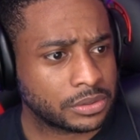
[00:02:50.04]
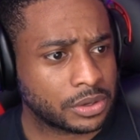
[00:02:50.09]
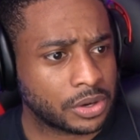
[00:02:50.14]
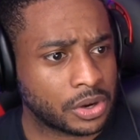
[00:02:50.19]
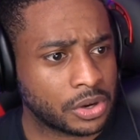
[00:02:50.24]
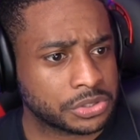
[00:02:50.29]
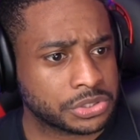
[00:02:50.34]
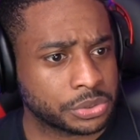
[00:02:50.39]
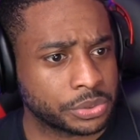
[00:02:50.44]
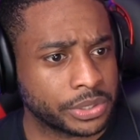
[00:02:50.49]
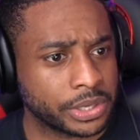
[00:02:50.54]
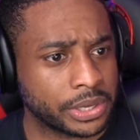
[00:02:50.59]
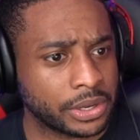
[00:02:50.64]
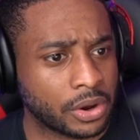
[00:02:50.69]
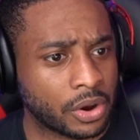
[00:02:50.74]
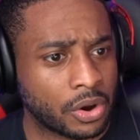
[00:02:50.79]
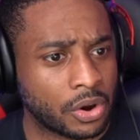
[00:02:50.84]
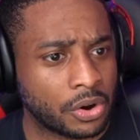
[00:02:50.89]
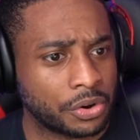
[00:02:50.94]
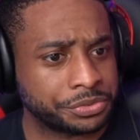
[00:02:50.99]
Also, it
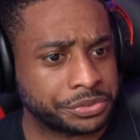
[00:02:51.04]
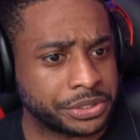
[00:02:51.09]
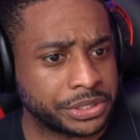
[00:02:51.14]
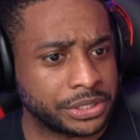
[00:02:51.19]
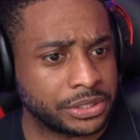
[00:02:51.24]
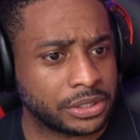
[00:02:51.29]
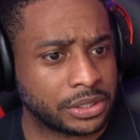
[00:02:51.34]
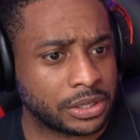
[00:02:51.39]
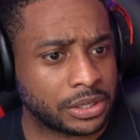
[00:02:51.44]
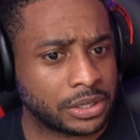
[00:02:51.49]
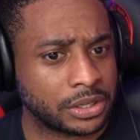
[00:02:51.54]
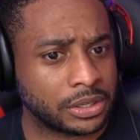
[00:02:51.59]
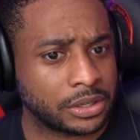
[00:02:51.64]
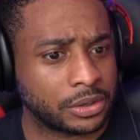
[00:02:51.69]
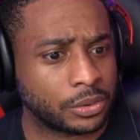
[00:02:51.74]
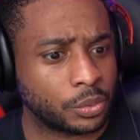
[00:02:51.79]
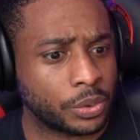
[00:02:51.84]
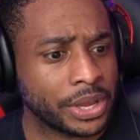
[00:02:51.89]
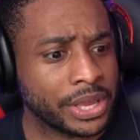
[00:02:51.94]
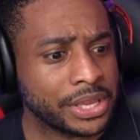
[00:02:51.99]
all didn't
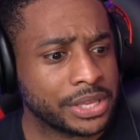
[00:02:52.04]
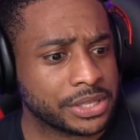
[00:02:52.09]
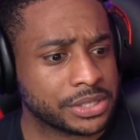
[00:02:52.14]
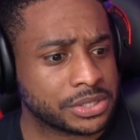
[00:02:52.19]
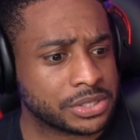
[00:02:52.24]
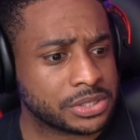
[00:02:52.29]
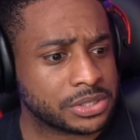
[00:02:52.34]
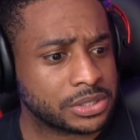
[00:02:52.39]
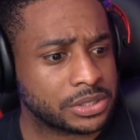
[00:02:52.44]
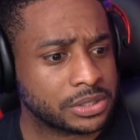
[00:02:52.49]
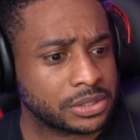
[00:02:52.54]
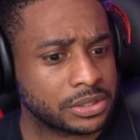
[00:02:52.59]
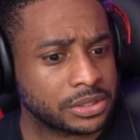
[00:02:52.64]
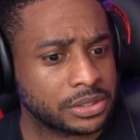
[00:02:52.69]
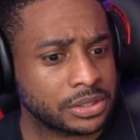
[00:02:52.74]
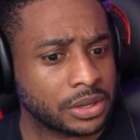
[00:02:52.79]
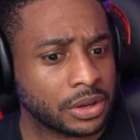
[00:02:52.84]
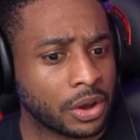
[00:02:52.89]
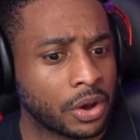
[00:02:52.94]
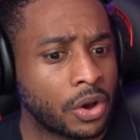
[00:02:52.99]
uh waste.
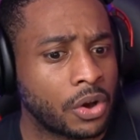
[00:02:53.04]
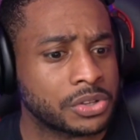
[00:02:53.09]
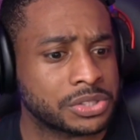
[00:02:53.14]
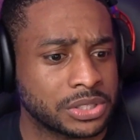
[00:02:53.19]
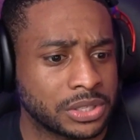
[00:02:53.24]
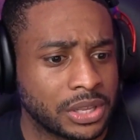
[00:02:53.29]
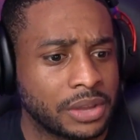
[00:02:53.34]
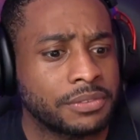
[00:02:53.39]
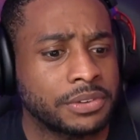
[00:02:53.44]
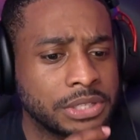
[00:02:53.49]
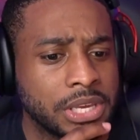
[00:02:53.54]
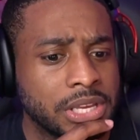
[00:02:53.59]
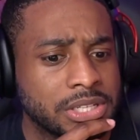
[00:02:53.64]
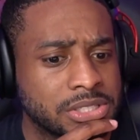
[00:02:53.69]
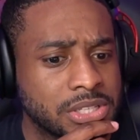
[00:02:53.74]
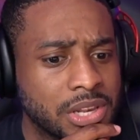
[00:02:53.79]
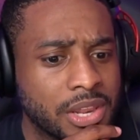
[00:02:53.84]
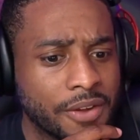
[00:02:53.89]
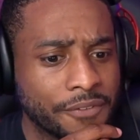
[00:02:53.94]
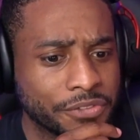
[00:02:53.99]
Oh, it's the left. Yeah,
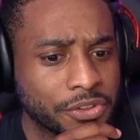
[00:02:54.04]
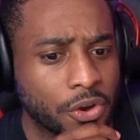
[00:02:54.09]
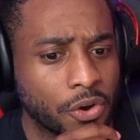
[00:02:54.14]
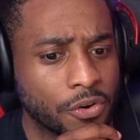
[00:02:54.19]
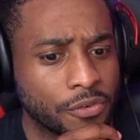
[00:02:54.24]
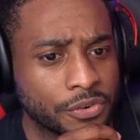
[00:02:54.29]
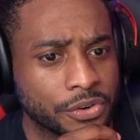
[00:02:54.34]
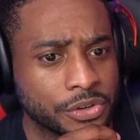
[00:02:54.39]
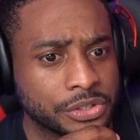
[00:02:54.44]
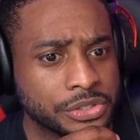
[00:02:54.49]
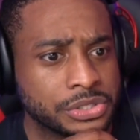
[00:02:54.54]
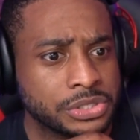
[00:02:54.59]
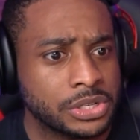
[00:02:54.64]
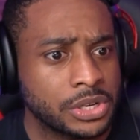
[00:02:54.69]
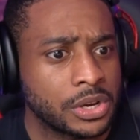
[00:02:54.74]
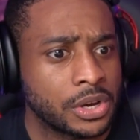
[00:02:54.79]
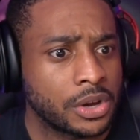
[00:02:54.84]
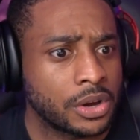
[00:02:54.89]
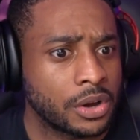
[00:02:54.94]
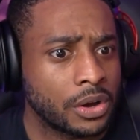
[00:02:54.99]
it's the leftovers.
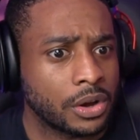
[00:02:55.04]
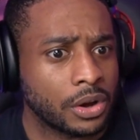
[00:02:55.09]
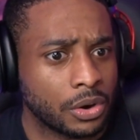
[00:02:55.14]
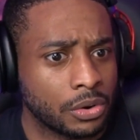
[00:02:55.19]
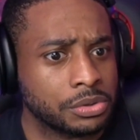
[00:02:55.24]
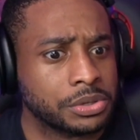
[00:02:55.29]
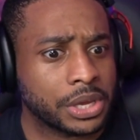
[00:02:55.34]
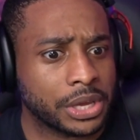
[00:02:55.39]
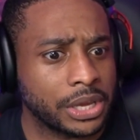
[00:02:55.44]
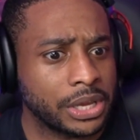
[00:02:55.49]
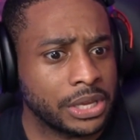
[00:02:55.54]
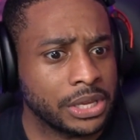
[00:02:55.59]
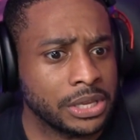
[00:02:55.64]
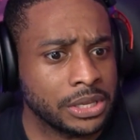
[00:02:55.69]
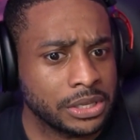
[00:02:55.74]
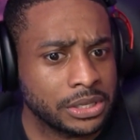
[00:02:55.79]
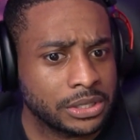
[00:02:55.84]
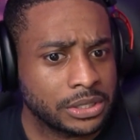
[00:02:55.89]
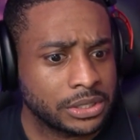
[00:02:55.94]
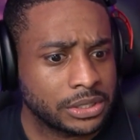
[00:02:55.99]

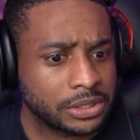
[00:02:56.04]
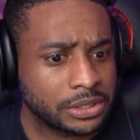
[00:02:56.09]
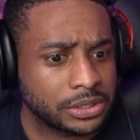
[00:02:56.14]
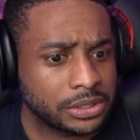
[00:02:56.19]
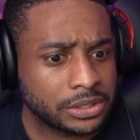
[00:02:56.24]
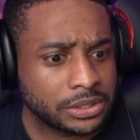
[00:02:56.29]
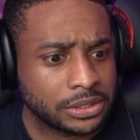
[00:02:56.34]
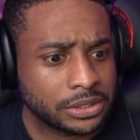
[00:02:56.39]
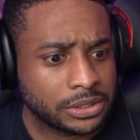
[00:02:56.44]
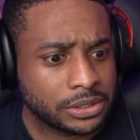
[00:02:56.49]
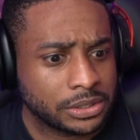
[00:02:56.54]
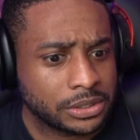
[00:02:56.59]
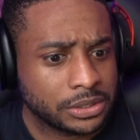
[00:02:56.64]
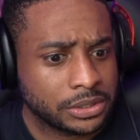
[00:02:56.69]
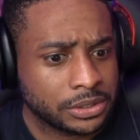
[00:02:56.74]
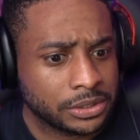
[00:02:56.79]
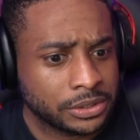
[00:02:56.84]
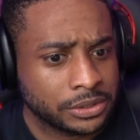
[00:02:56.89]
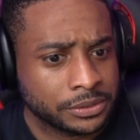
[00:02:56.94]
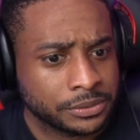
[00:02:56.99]
Okay. What
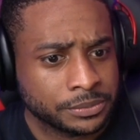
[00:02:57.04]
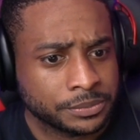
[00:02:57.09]
is